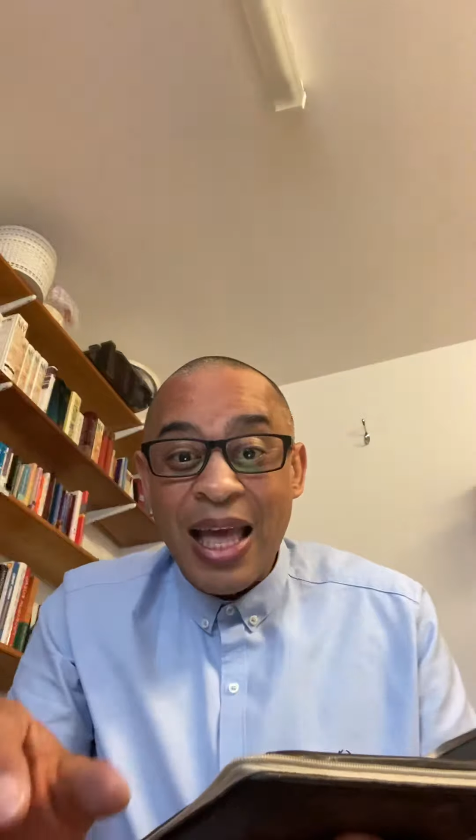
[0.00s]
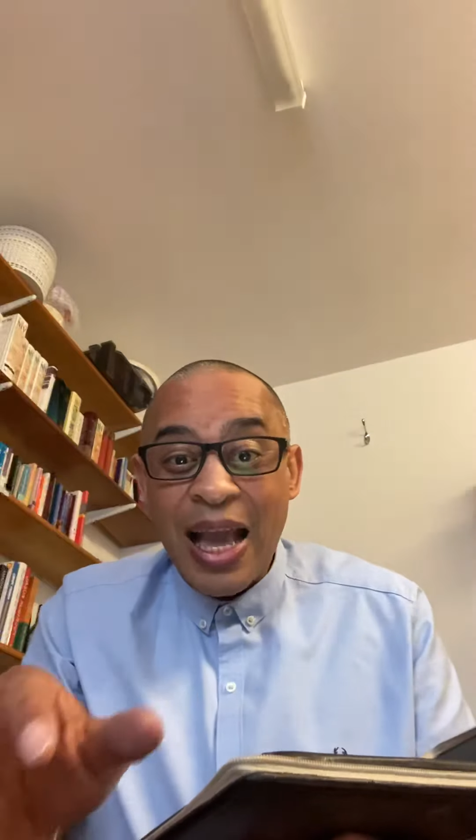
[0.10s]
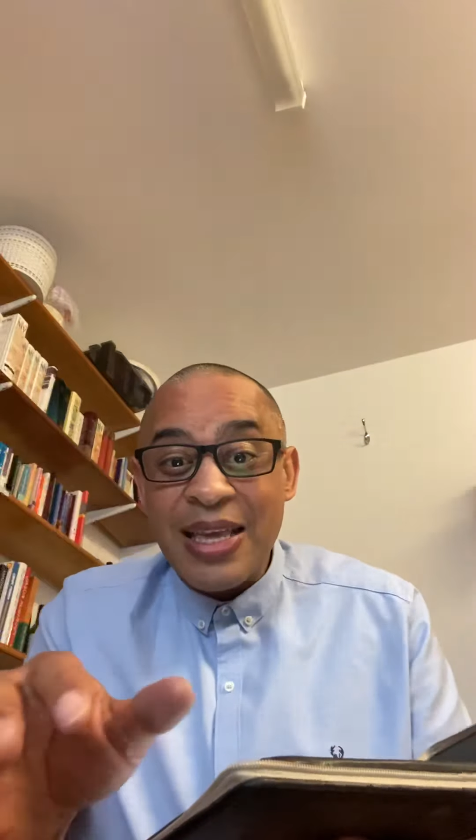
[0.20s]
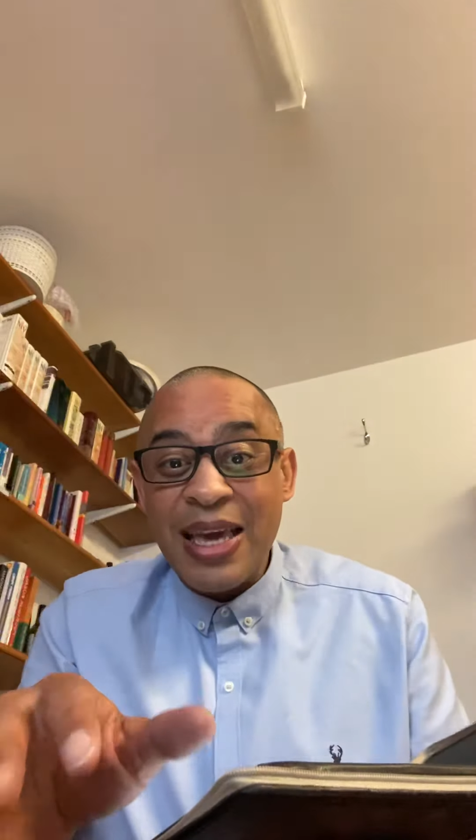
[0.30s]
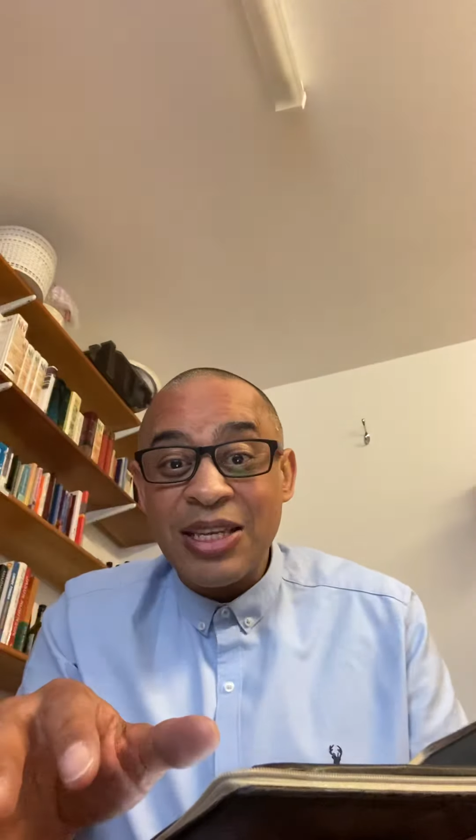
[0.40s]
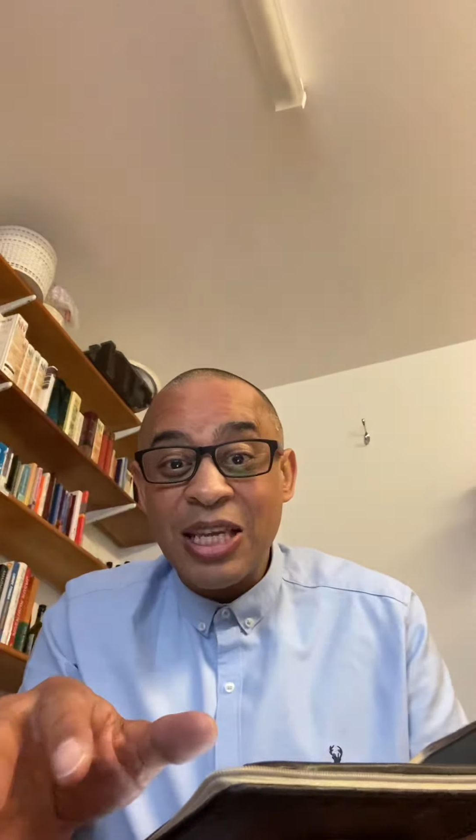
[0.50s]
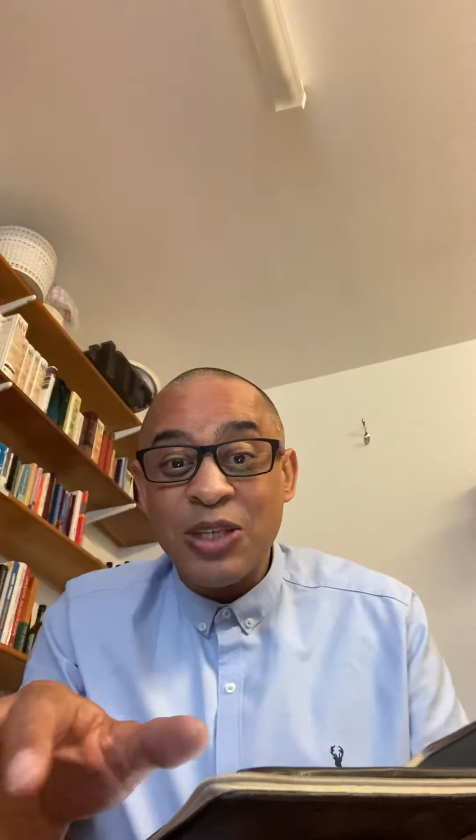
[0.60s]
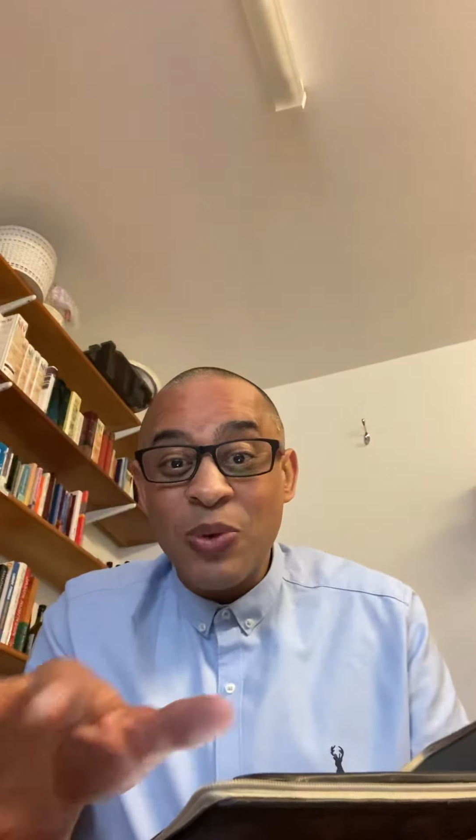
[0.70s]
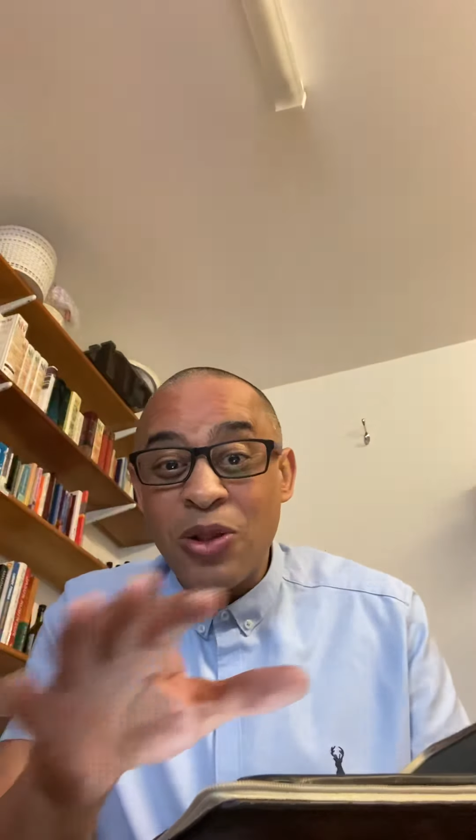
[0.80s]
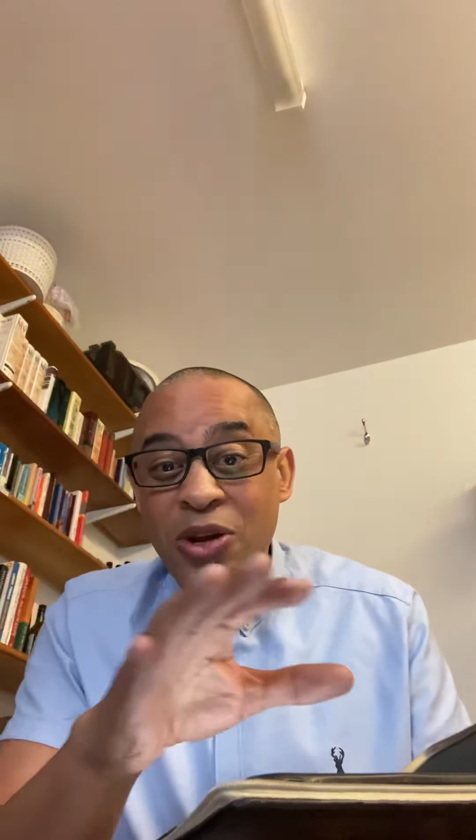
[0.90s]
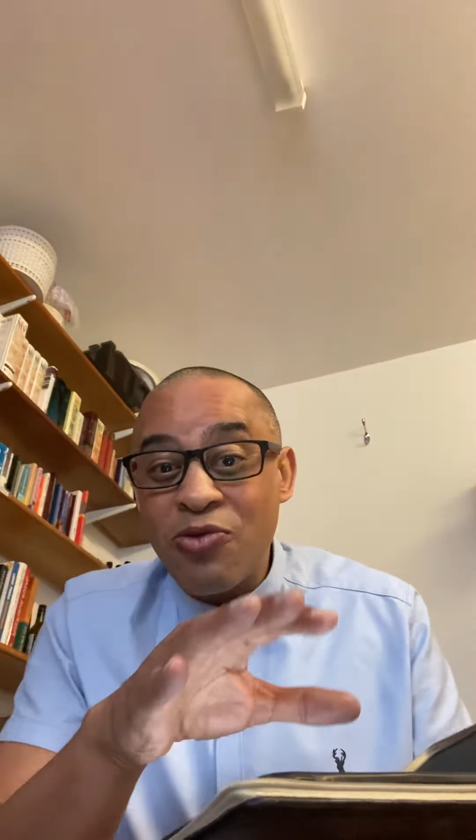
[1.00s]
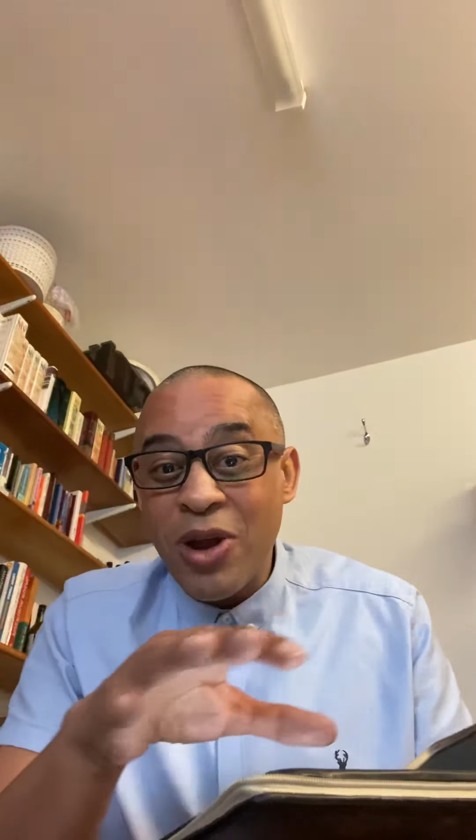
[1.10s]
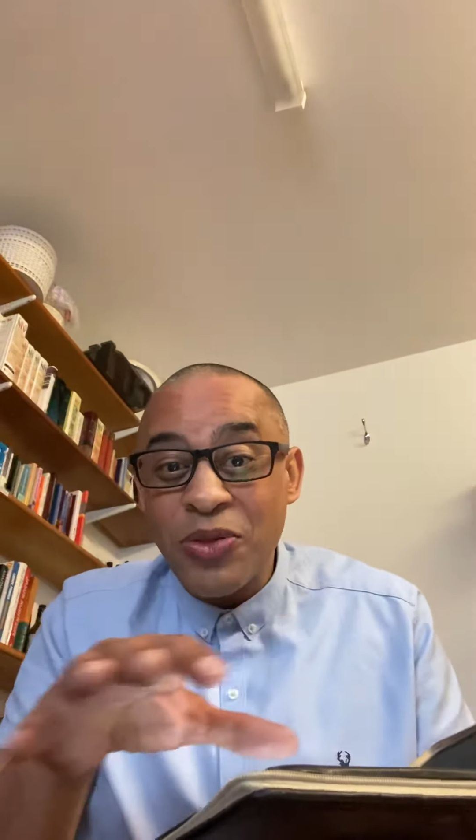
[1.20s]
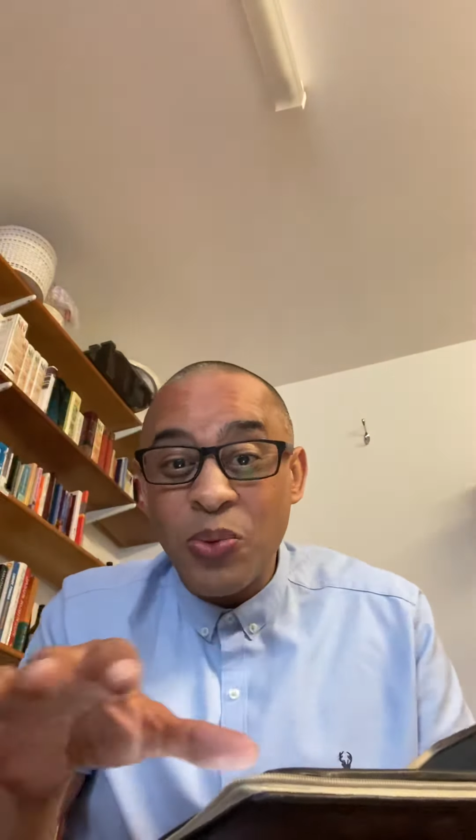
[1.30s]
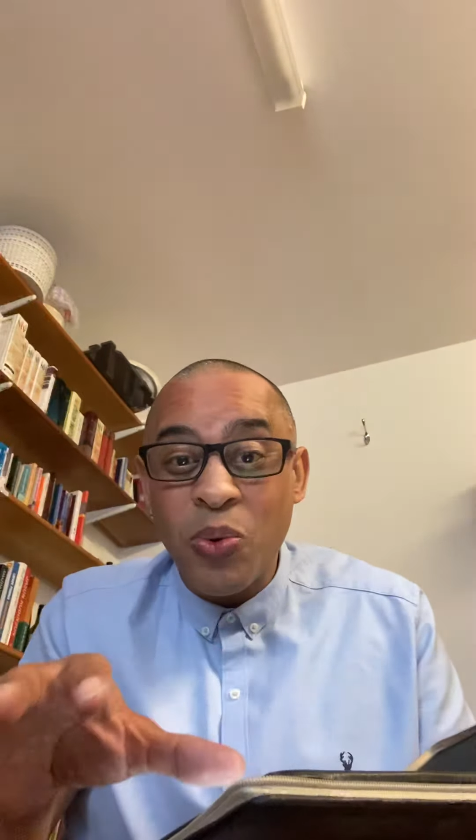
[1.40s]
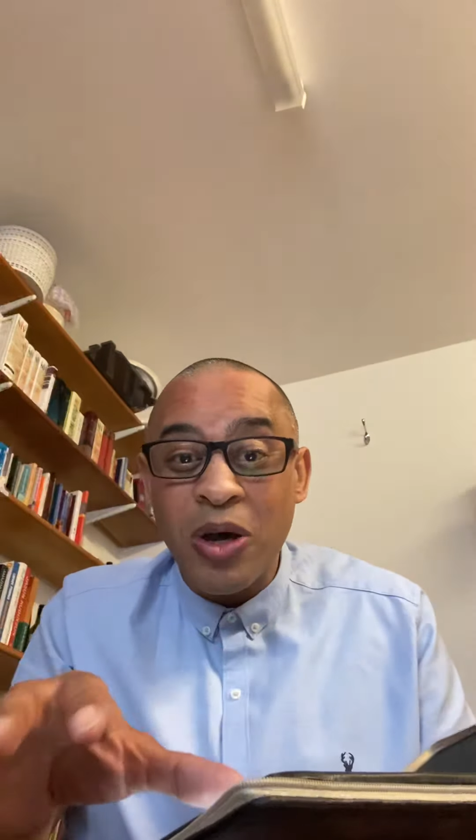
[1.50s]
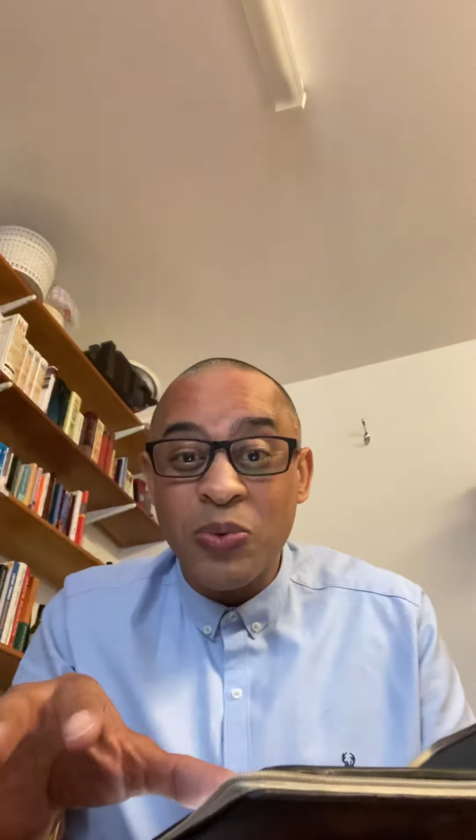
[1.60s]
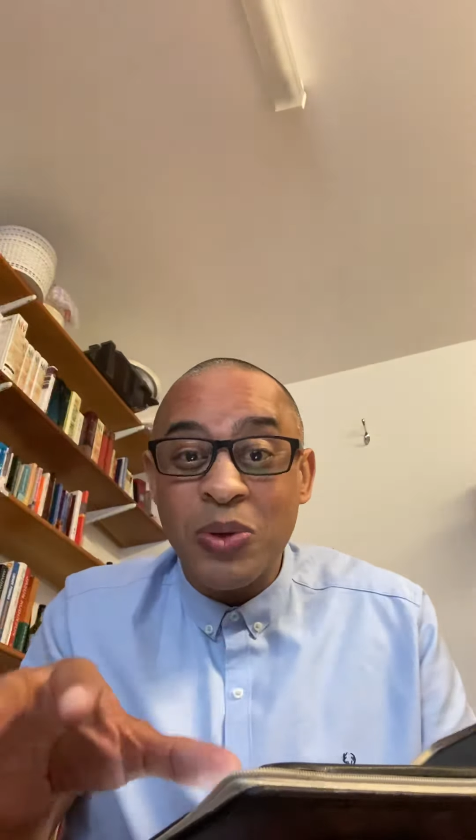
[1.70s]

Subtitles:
And yes, as we look around the world,